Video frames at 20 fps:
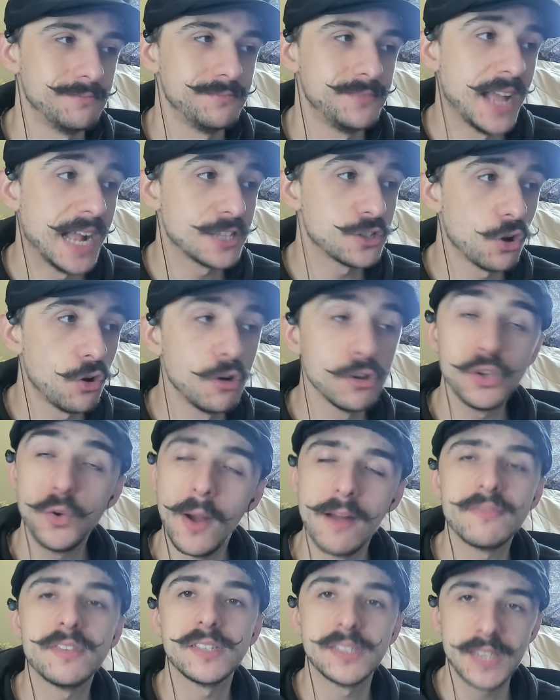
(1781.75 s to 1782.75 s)
That's all you
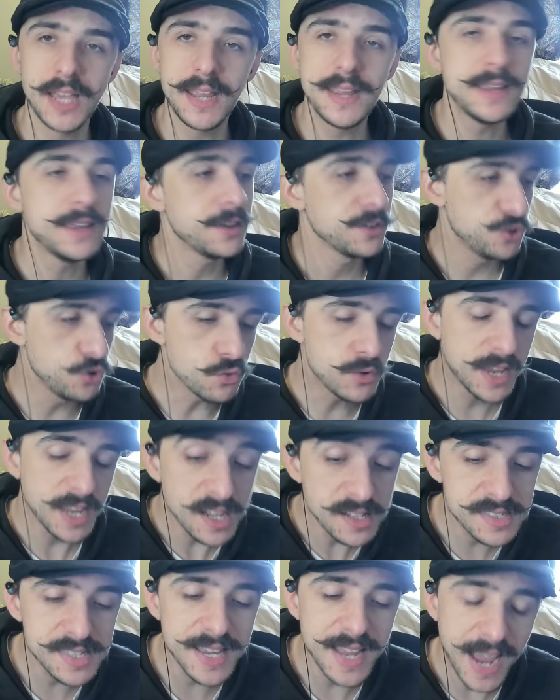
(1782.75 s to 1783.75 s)
have to say. You
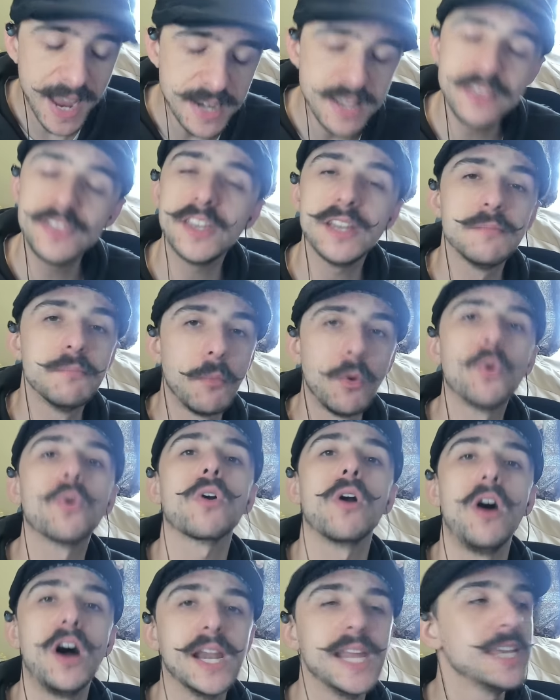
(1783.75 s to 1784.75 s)
can't say anything
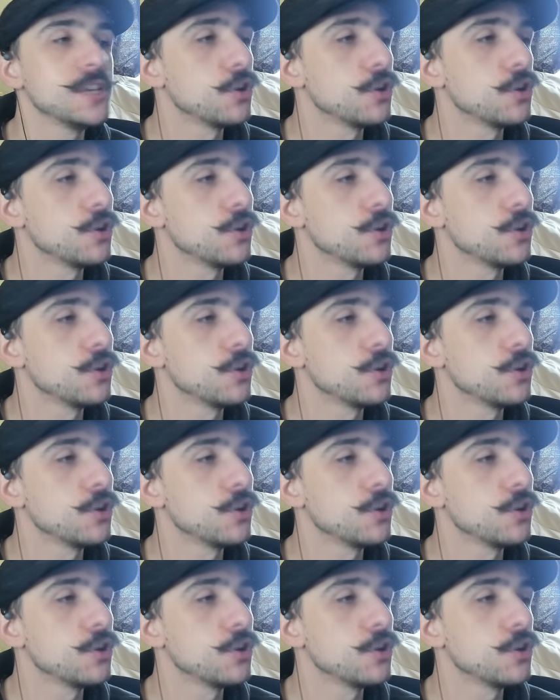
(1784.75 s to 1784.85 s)
more on it.